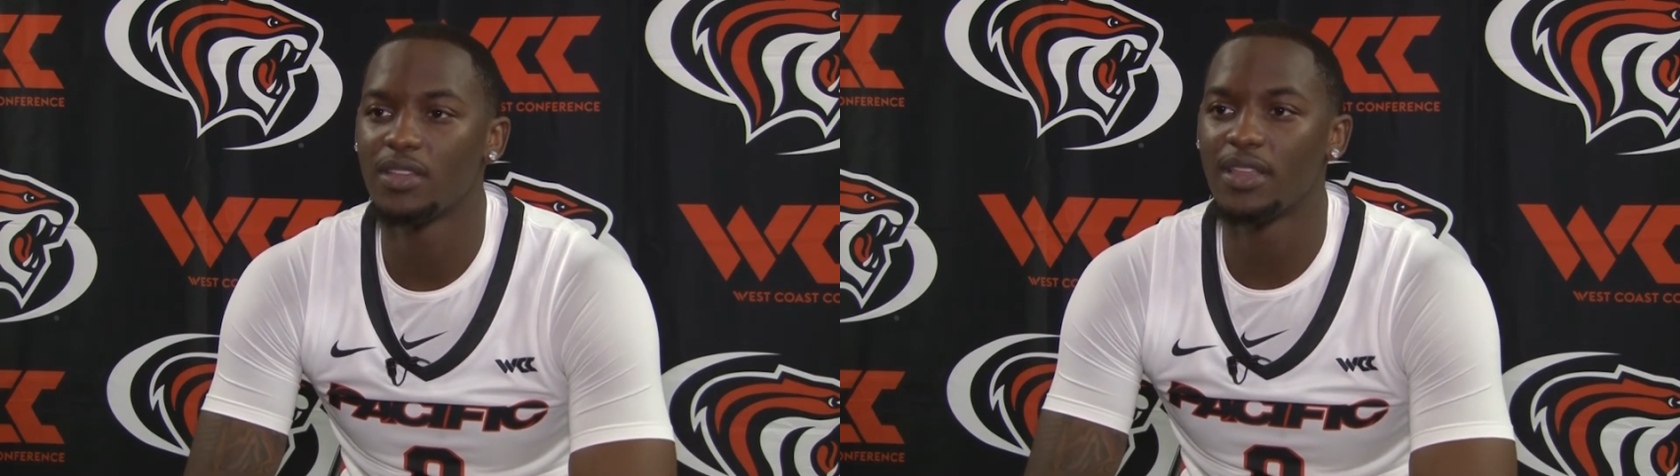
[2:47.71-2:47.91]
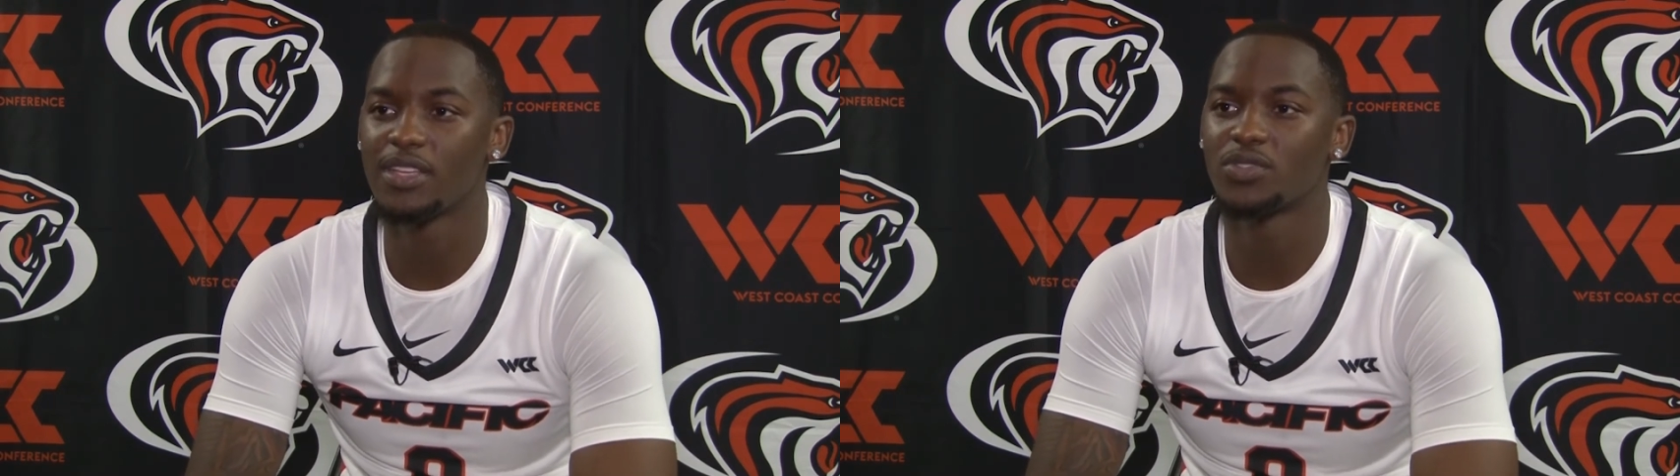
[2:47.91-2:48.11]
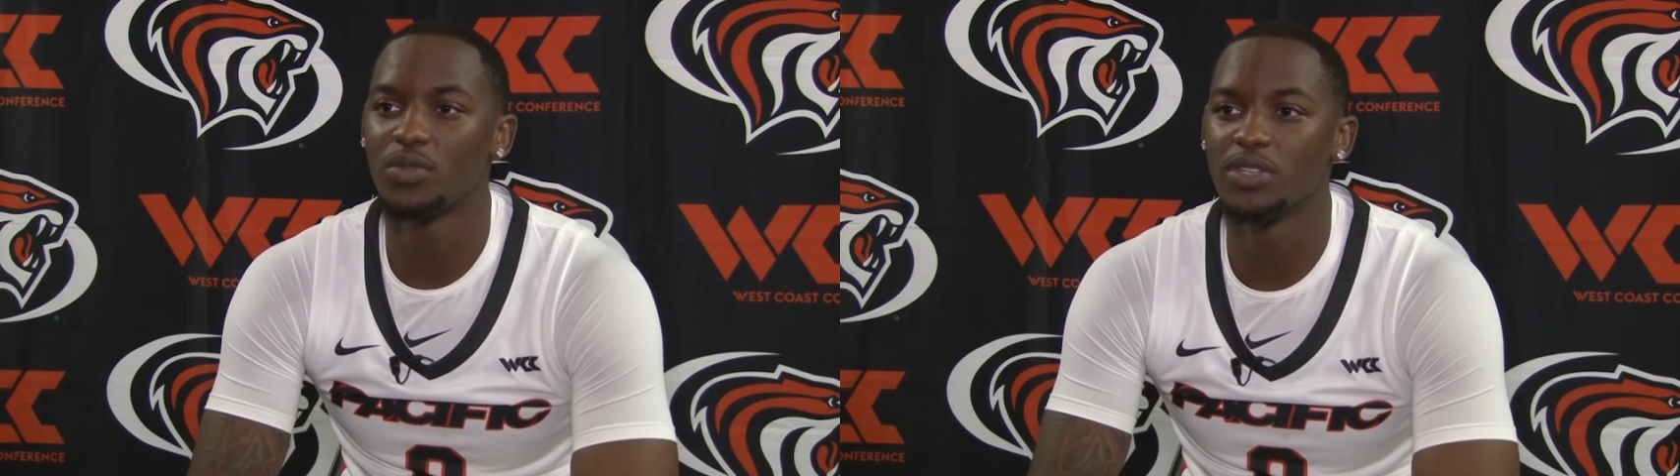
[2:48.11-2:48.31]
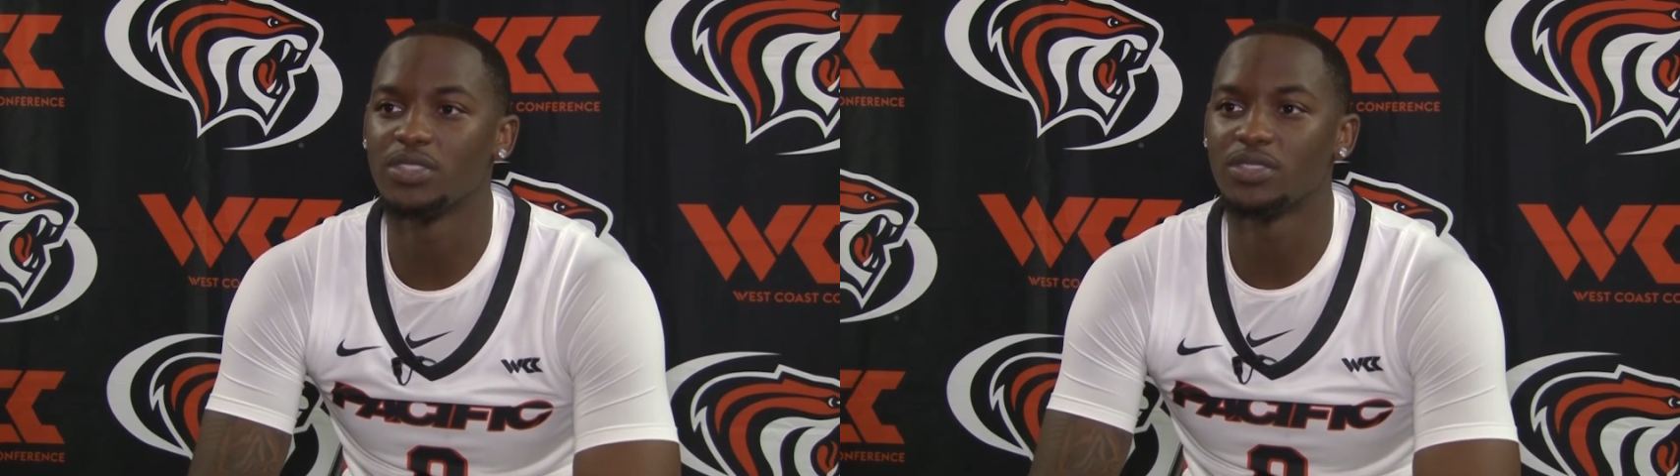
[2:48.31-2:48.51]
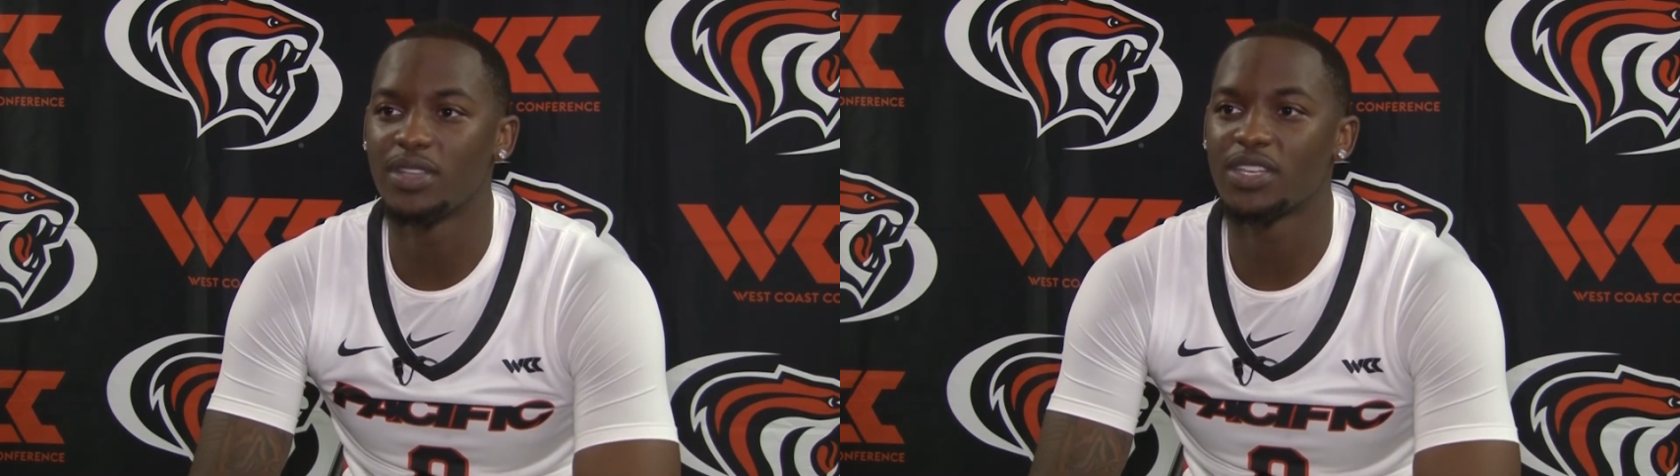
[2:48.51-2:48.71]
that's where
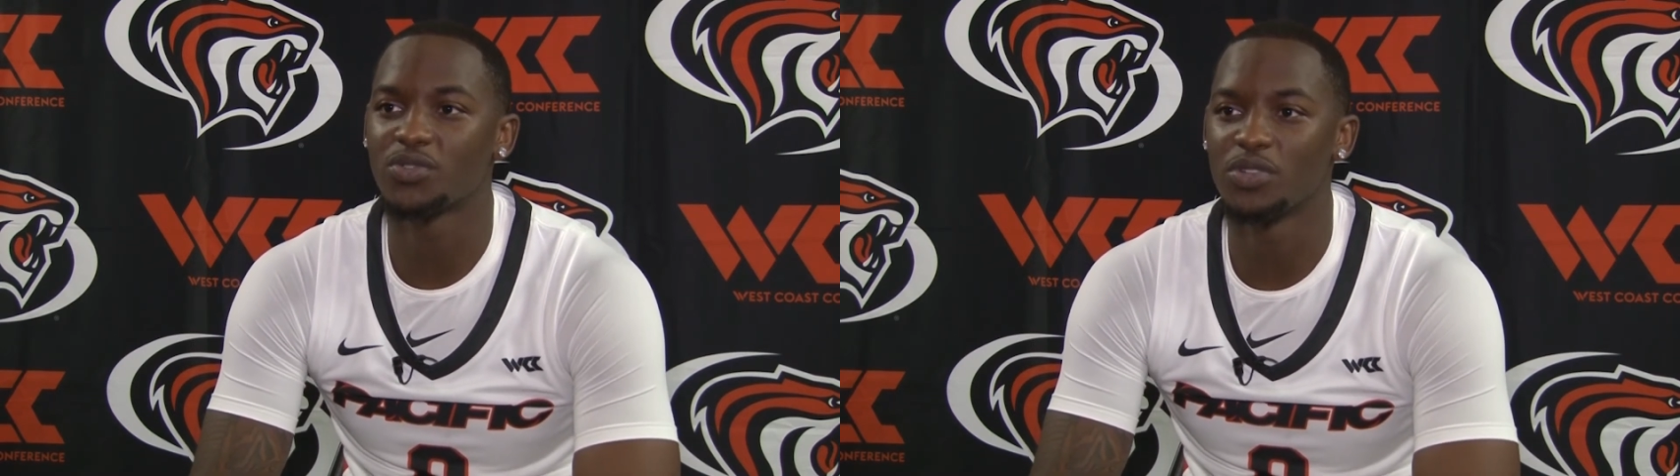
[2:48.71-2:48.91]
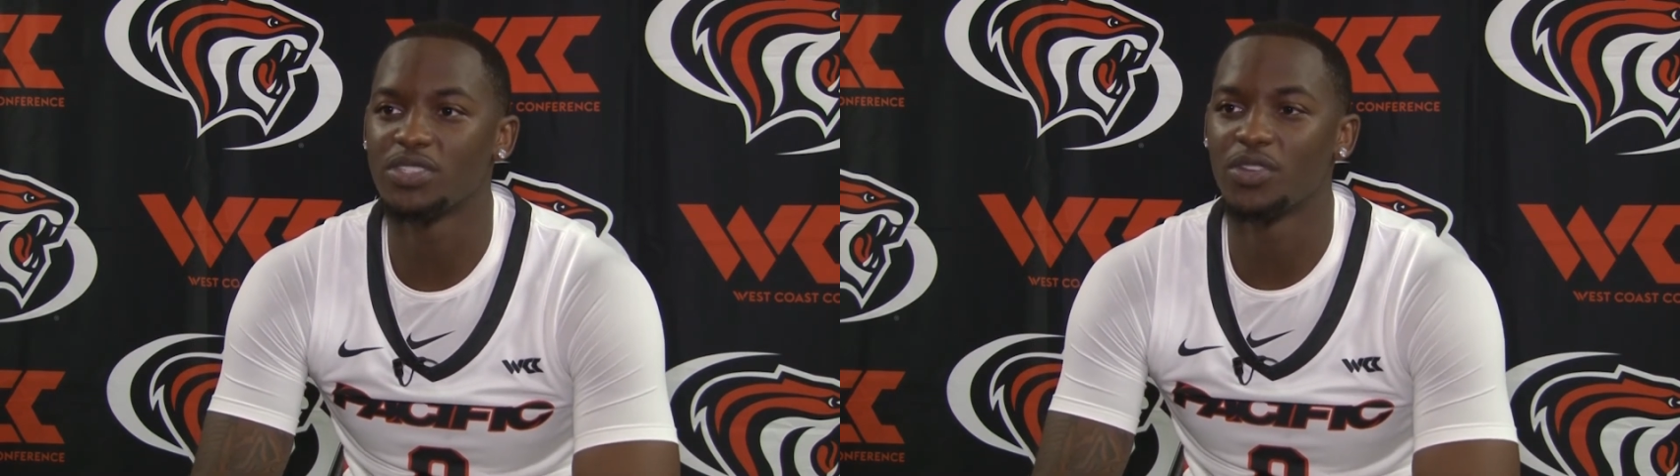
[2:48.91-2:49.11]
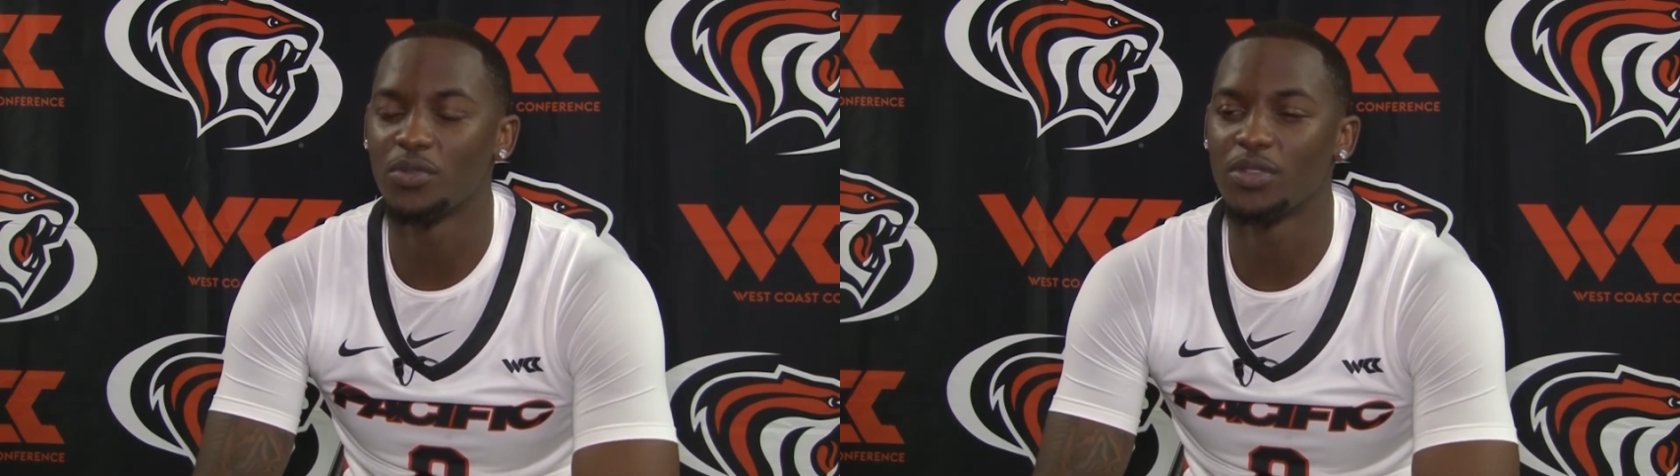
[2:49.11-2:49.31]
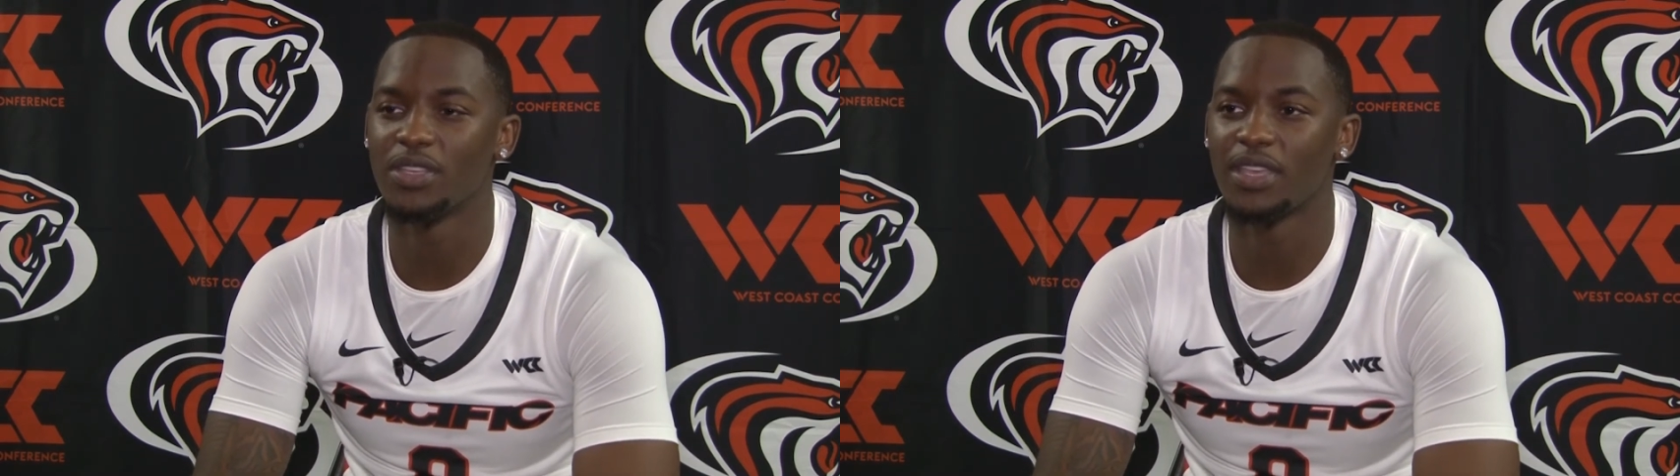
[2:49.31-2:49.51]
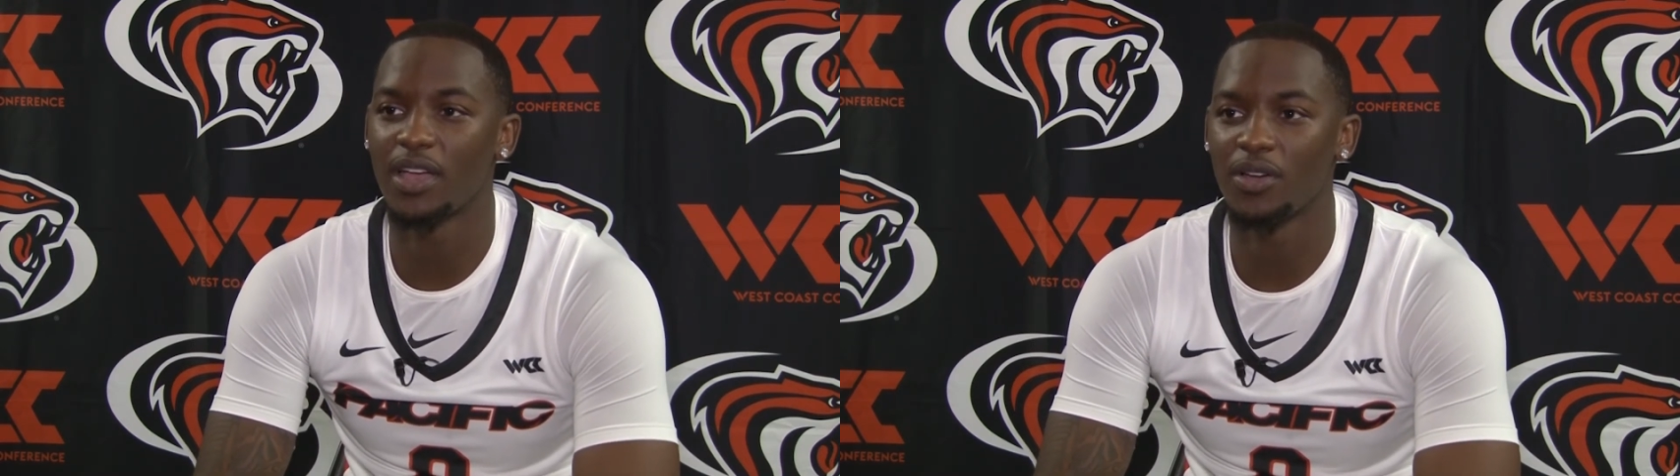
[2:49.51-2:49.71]
it's, that's where it's going to really
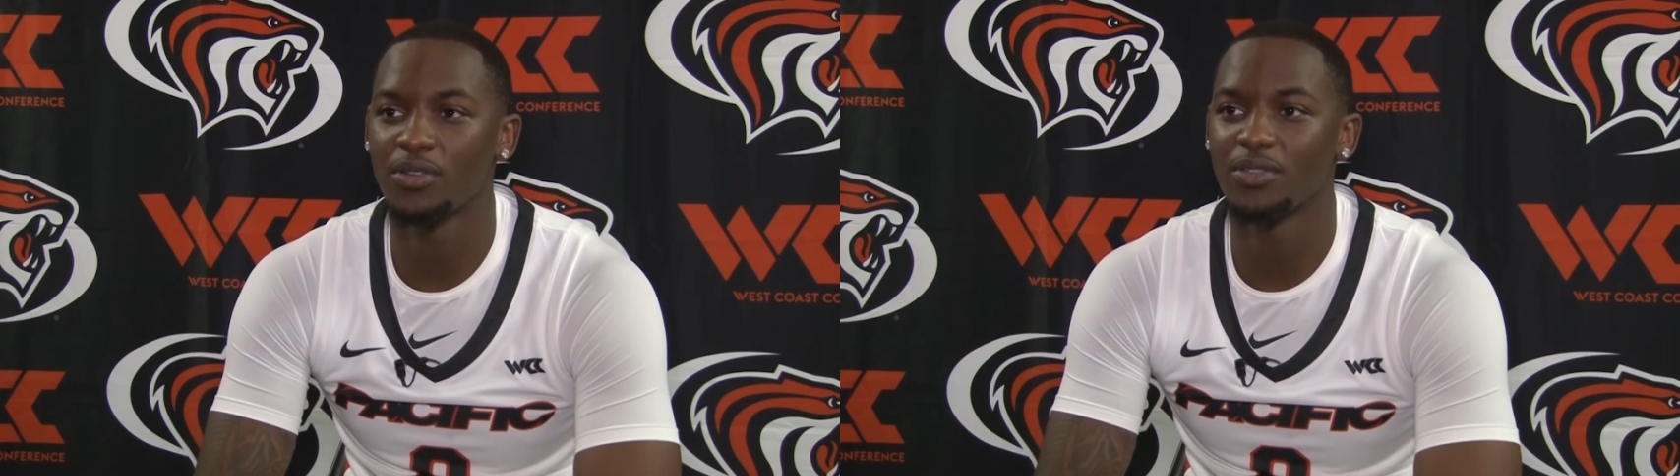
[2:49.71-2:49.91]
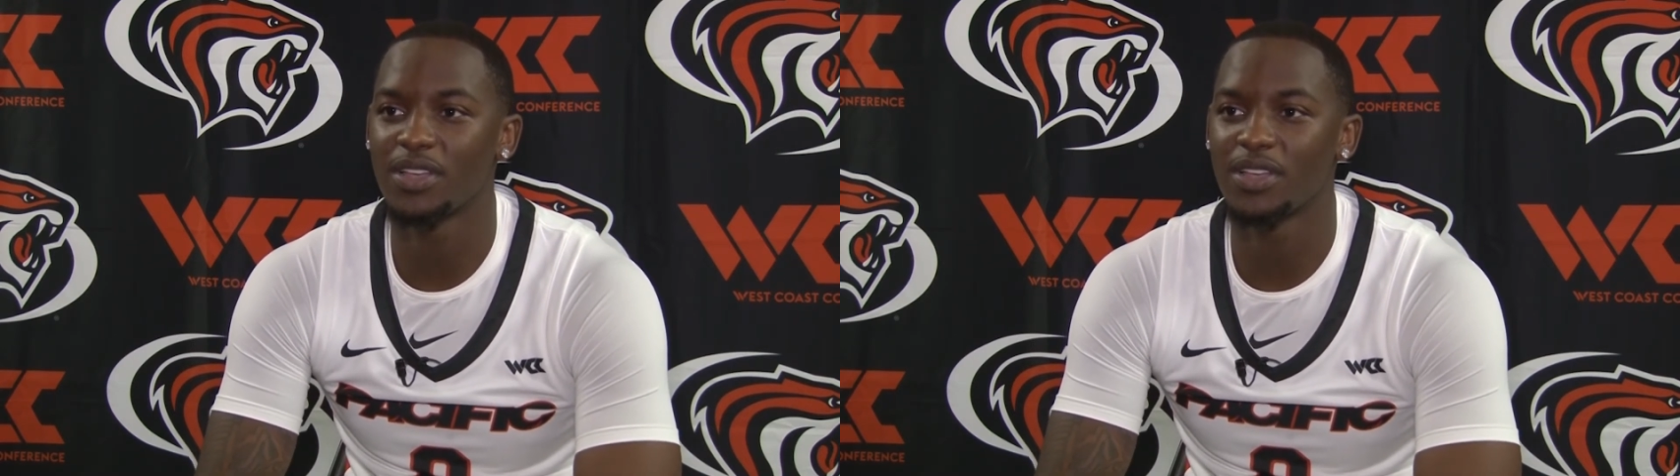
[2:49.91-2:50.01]
count.